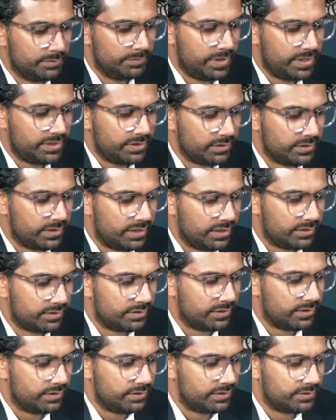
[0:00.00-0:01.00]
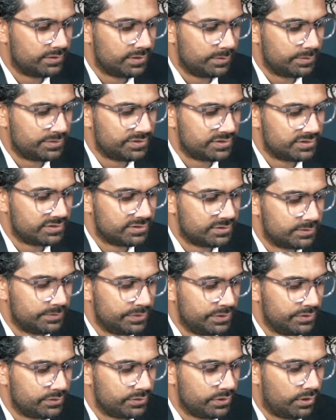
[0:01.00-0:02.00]
Mental health and substance
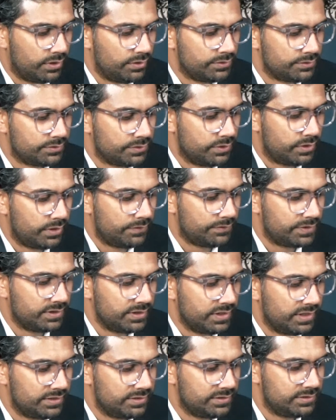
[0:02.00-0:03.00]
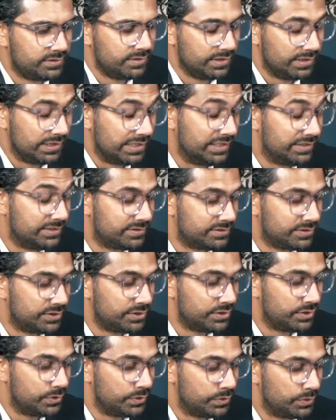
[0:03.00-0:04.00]
abuse also often leads
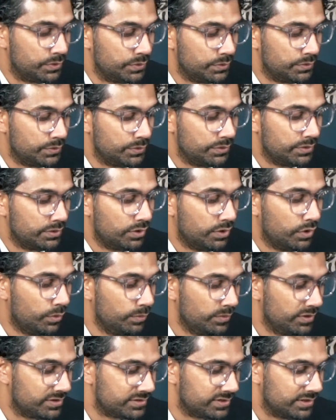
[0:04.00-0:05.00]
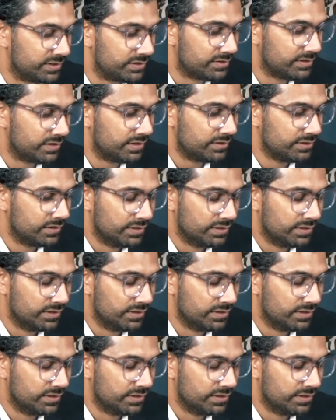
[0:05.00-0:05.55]
to homelessness.